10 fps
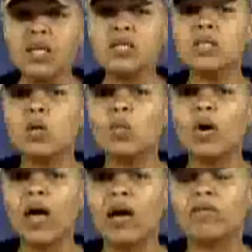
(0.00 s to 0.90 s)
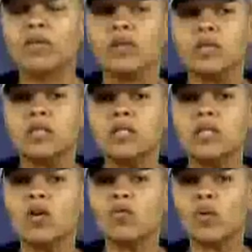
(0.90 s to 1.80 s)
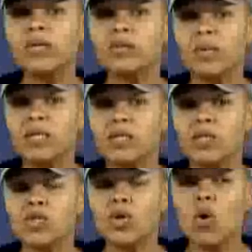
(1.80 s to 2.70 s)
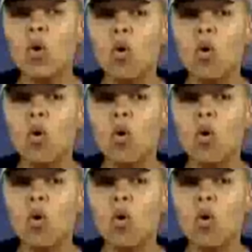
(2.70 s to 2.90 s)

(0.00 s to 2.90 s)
And so we'll have a detailed voice message